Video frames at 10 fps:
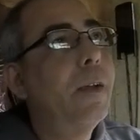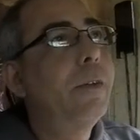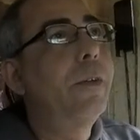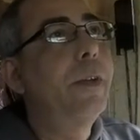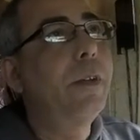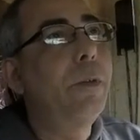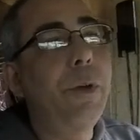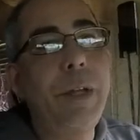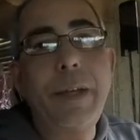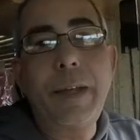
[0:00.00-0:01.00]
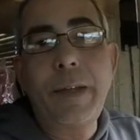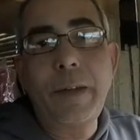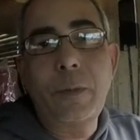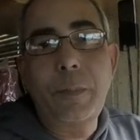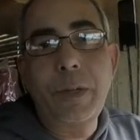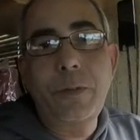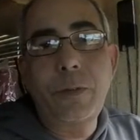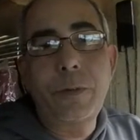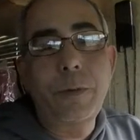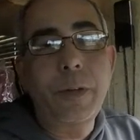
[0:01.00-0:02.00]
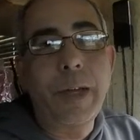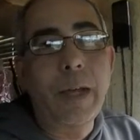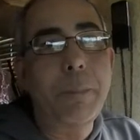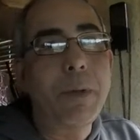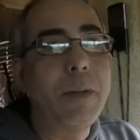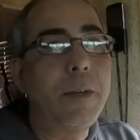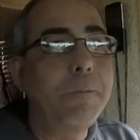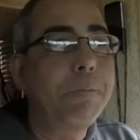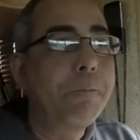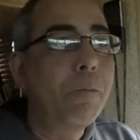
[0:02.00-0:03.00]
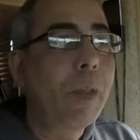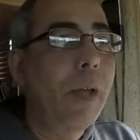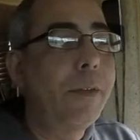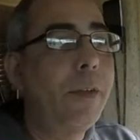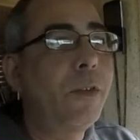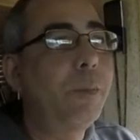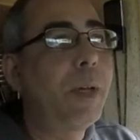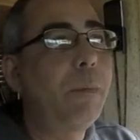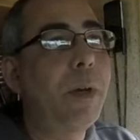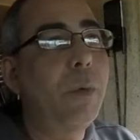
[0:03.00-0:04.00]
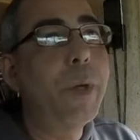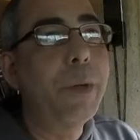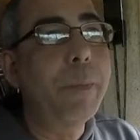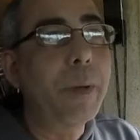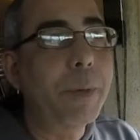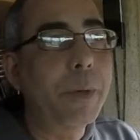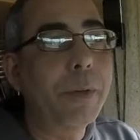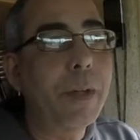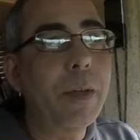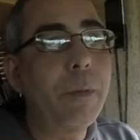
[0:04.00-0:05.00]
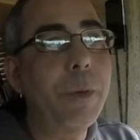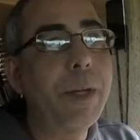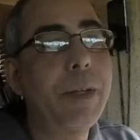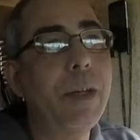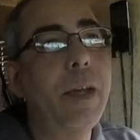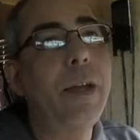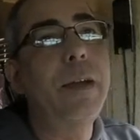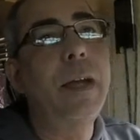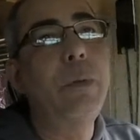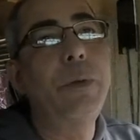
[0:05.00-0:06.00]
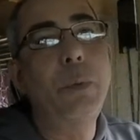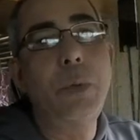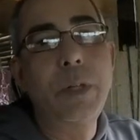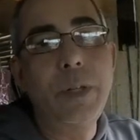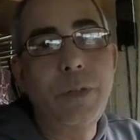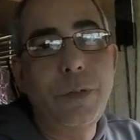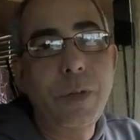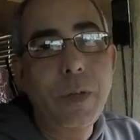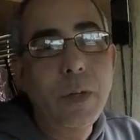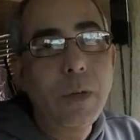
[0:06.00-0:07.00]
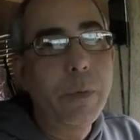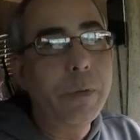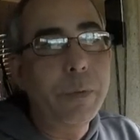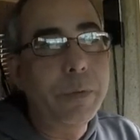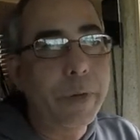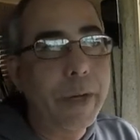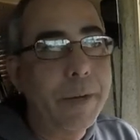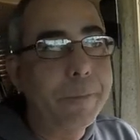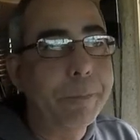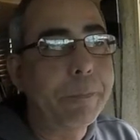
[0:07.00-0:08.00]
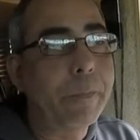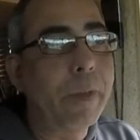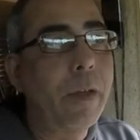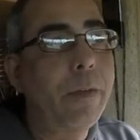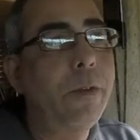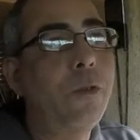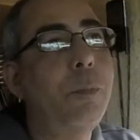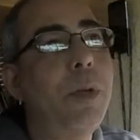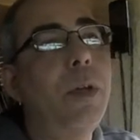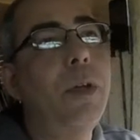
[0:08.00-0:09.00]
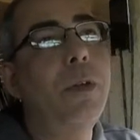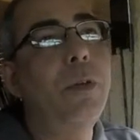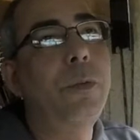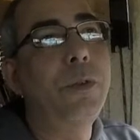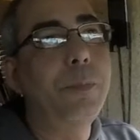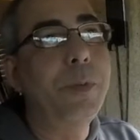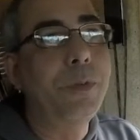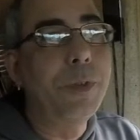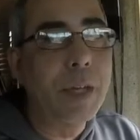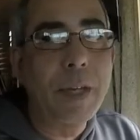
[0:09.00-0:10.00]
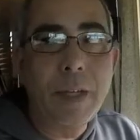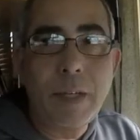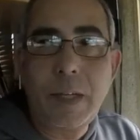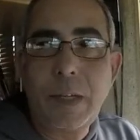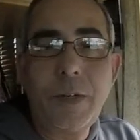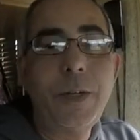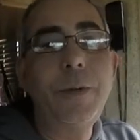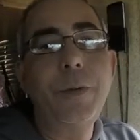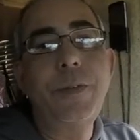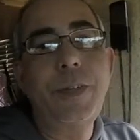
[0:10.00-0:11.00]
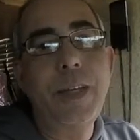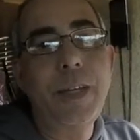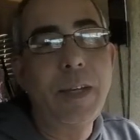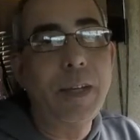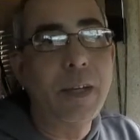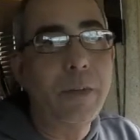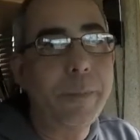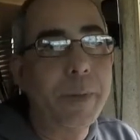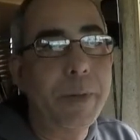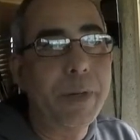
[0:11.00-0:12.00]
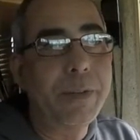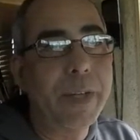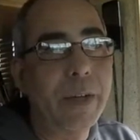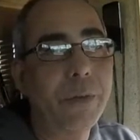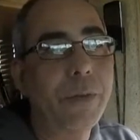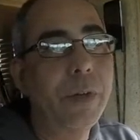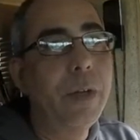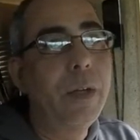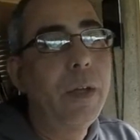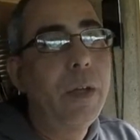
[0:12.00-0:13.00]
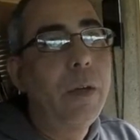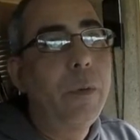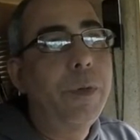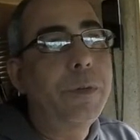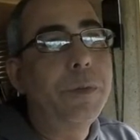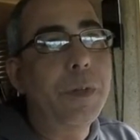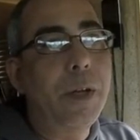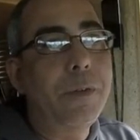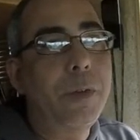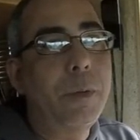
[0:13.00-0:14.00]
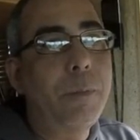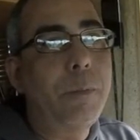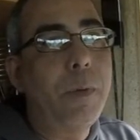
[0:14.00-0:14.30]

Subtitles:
So nothing really special happening. I did spend my birthday weekend out in the woods, which was great. I did spend Christmas Day and New Year's Day out at my buddy's house, which was awesome.